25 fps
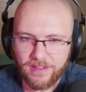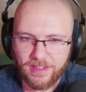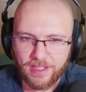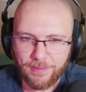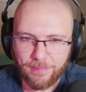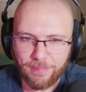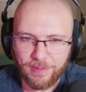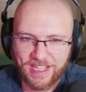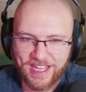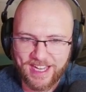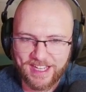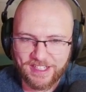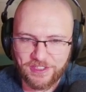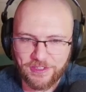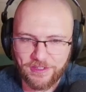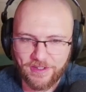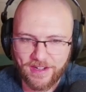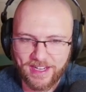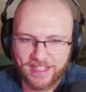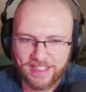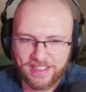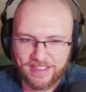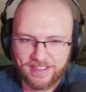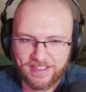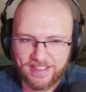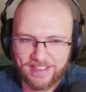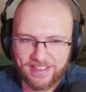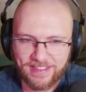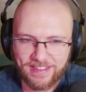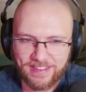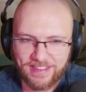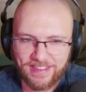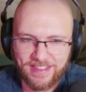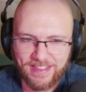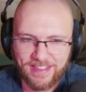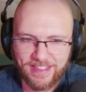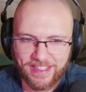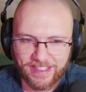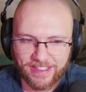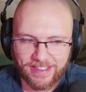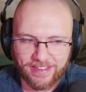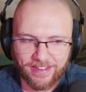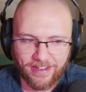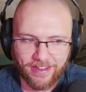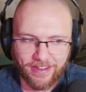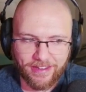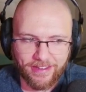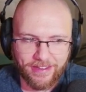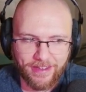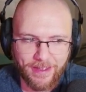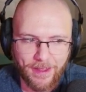the Black Dragon Ganin,